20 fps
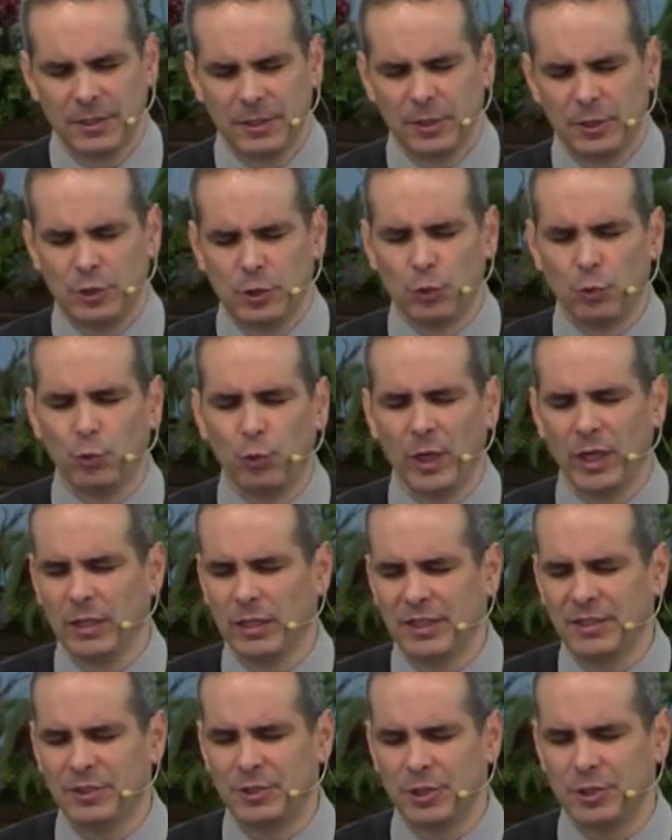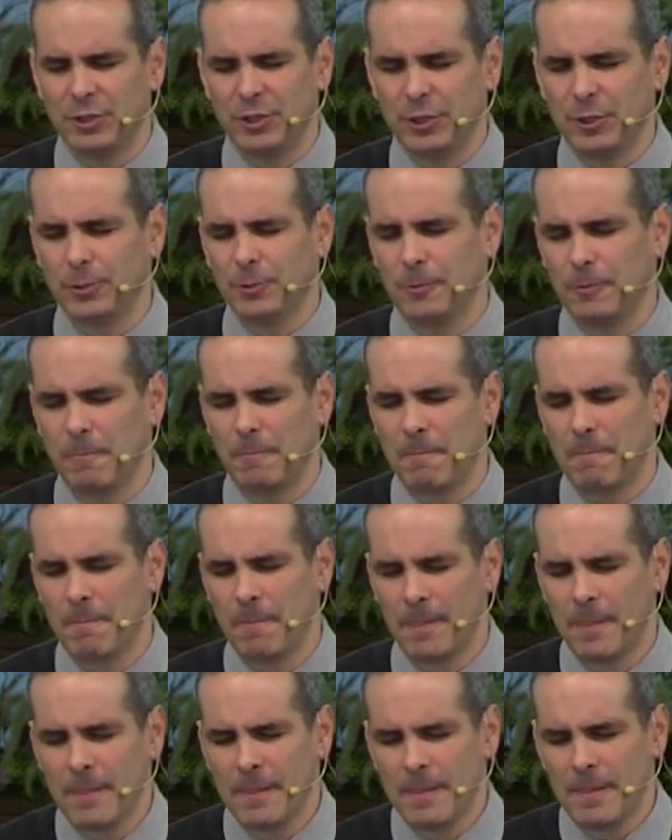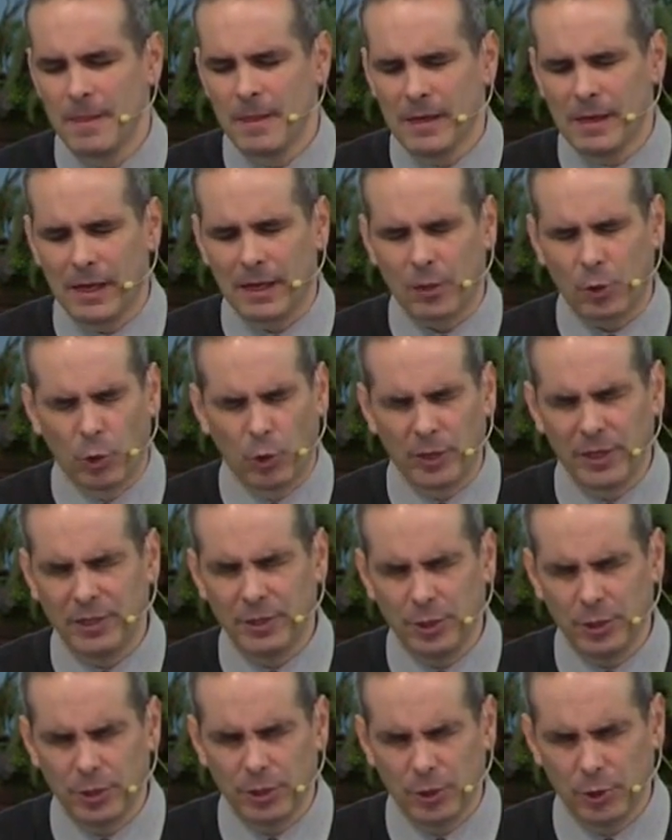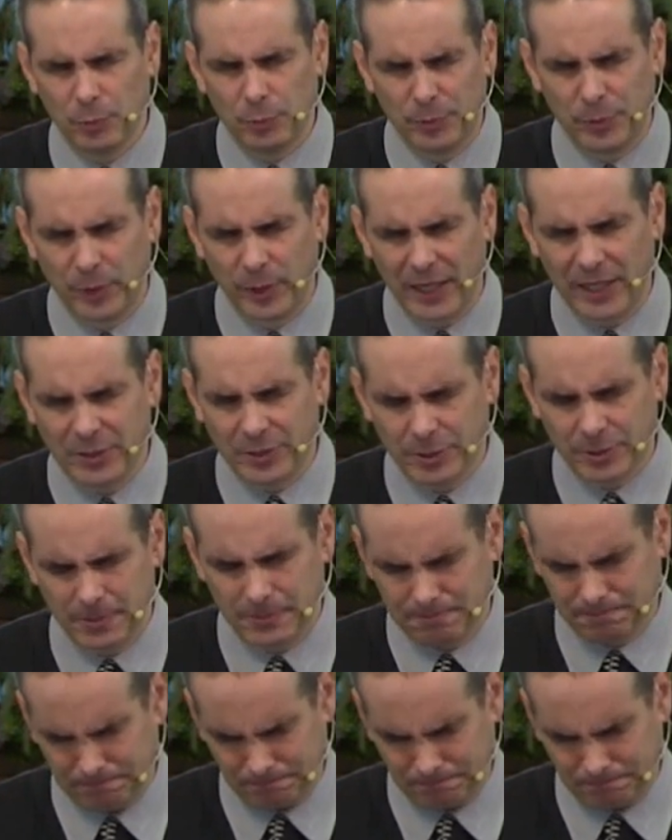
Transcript: to will and to do according to your good pleasure.